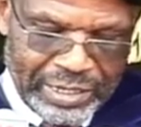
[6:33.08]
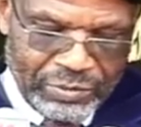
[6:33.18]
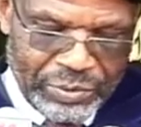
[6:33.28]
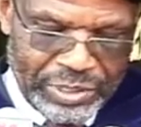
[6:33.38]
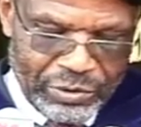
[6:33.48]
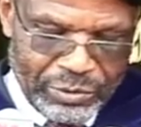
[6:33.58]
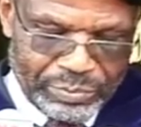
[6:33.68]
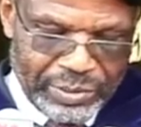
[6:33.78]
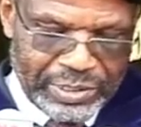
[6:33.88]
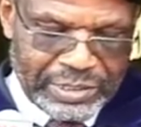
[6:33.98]
hope
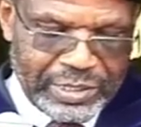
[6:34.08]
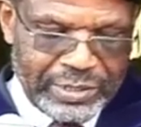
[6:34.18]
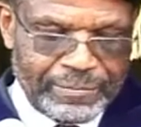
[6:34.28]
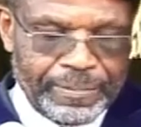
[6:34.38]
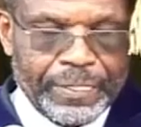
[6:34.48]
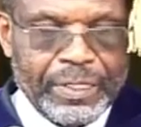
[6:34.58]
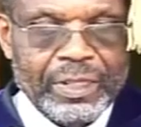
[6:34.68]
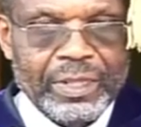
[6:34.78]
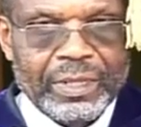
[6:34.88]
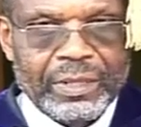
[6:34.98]
that
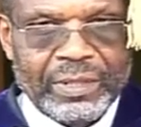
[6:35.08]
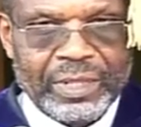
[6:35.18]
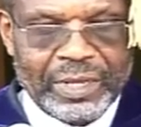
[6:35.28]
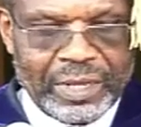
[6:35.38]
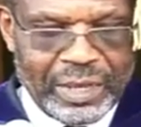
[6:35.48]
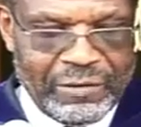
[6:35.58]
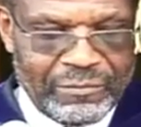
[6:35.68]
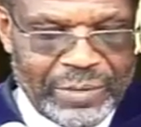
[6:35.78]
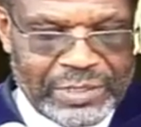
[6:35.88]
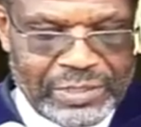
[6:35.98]
the
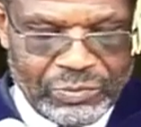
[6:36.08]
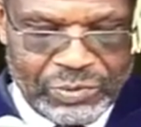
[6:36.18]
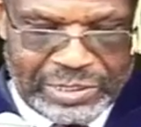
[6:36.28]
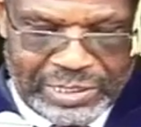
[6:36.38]
government will stay